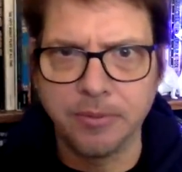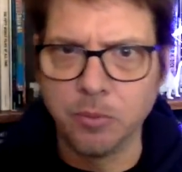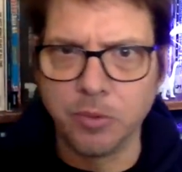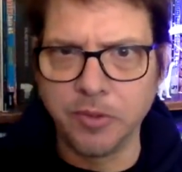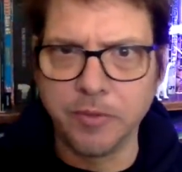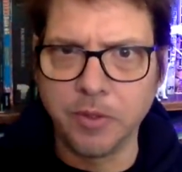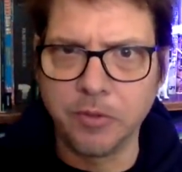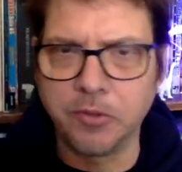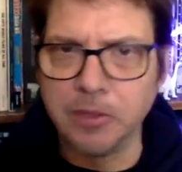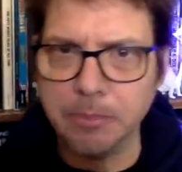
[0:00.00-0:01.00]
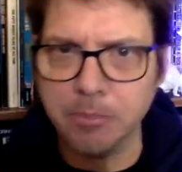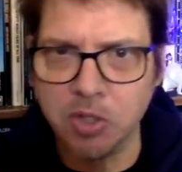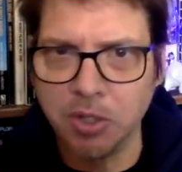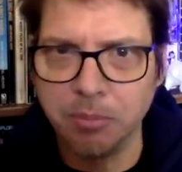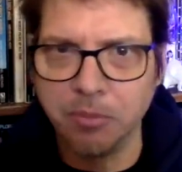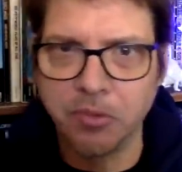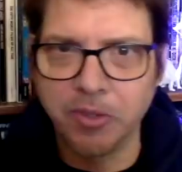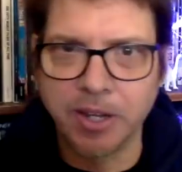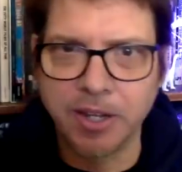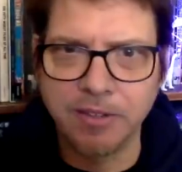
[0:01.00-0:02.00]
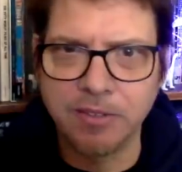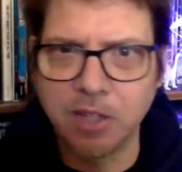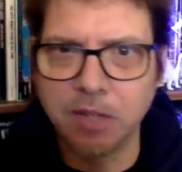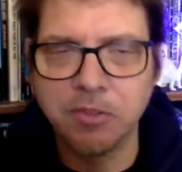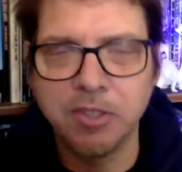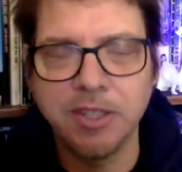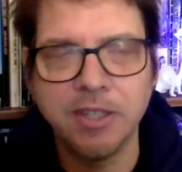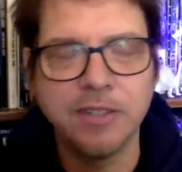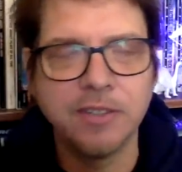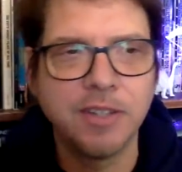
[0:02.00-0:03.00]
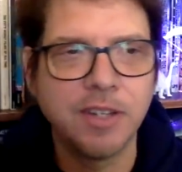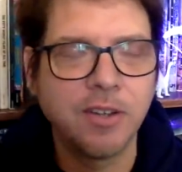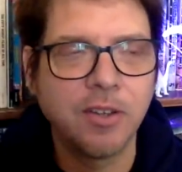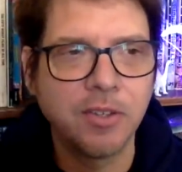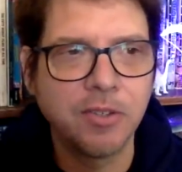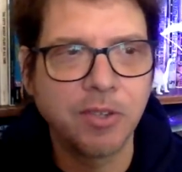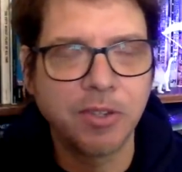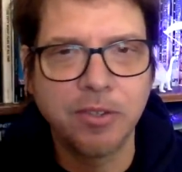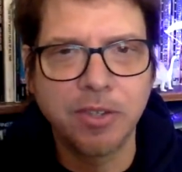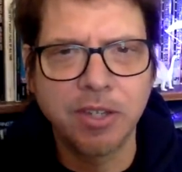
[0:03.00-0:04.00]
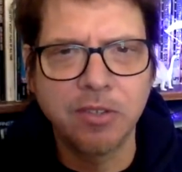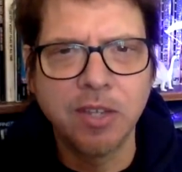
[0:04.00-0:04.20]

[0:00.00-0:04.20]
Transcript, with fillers: was in the Slim Jims that I love to eat and, and all these other things